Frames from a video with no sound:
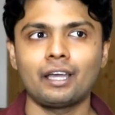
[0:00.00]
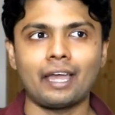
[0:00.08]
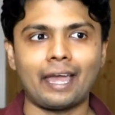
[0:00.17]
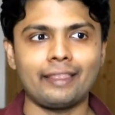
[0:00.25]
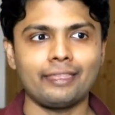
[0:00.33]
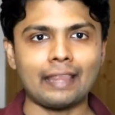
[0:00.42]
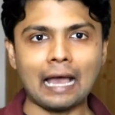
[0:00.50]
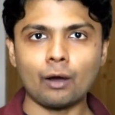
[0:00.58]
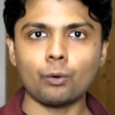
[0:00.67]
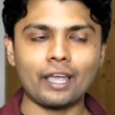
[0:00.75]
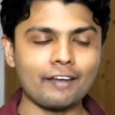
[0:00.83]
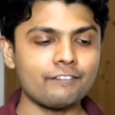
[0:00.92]
And now
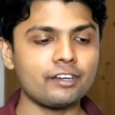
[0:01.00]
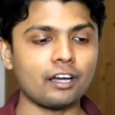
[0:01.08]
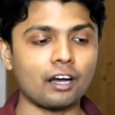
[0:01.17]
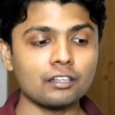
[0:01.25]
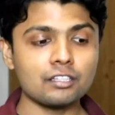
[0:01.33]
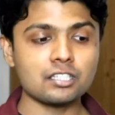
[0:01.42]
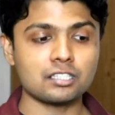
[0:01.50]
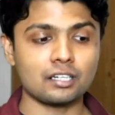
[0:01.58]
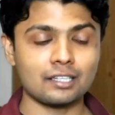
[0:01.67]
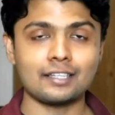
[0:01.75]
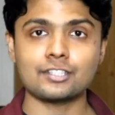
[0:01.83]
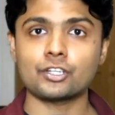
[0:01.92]
every other study
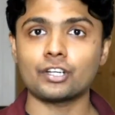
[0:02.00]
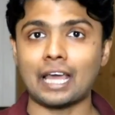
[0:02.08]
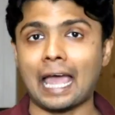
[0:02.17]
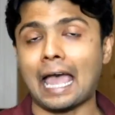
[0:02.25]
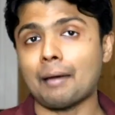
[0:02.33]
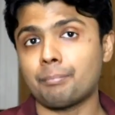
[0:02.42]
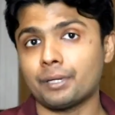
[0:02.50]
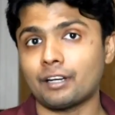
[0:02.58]
that's going to happen